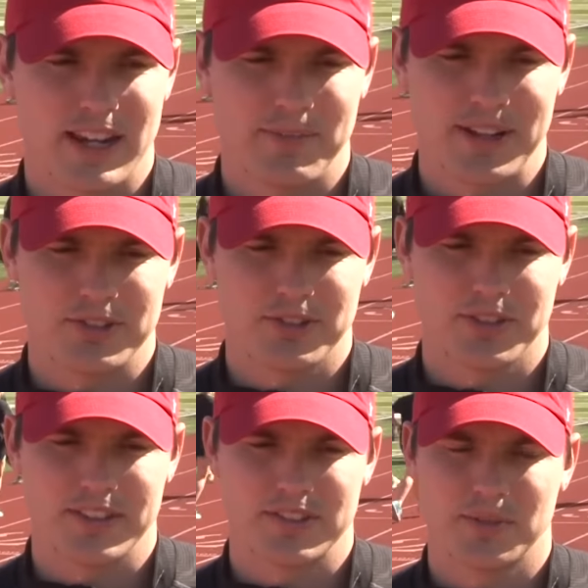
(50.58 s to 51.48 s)
got to make
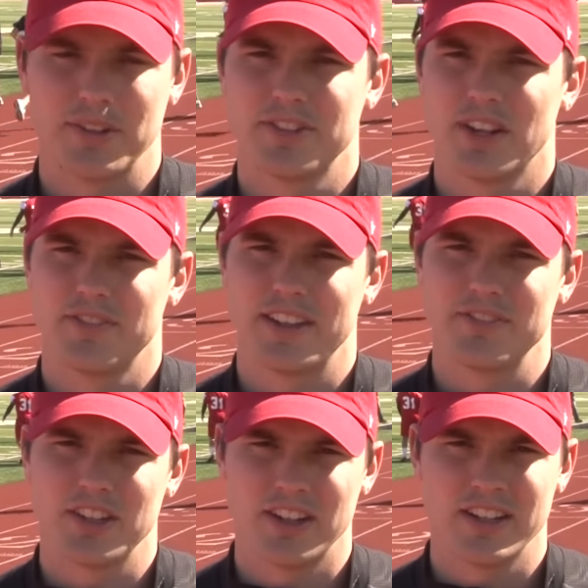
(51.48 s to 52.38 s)
sure that some of the stuff
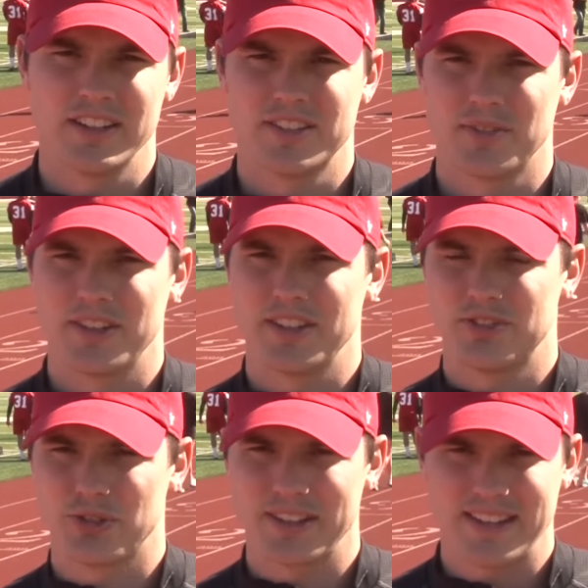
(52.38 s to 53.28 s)
they've done, some of the
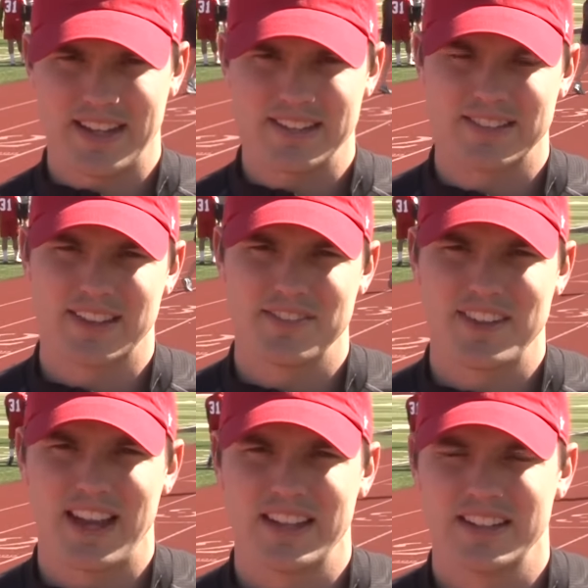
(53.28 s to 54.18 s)
strength gains that they've
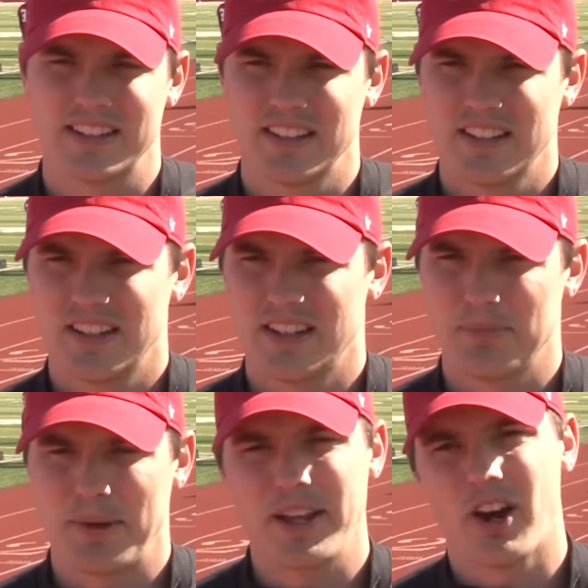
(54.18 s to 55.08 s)
gotten,
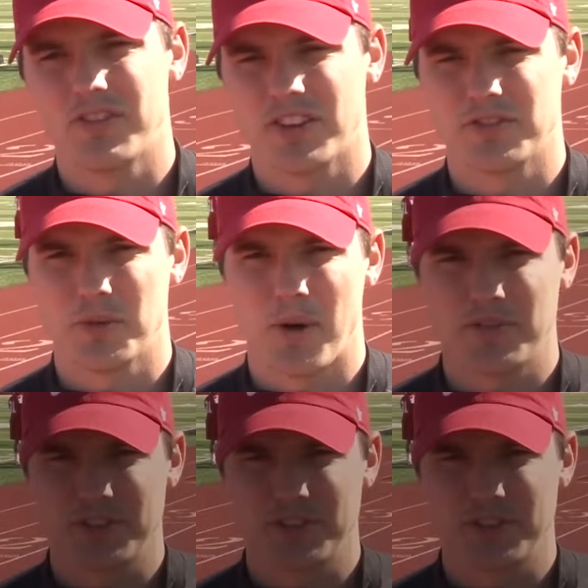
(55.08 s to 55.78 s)
pay off on the football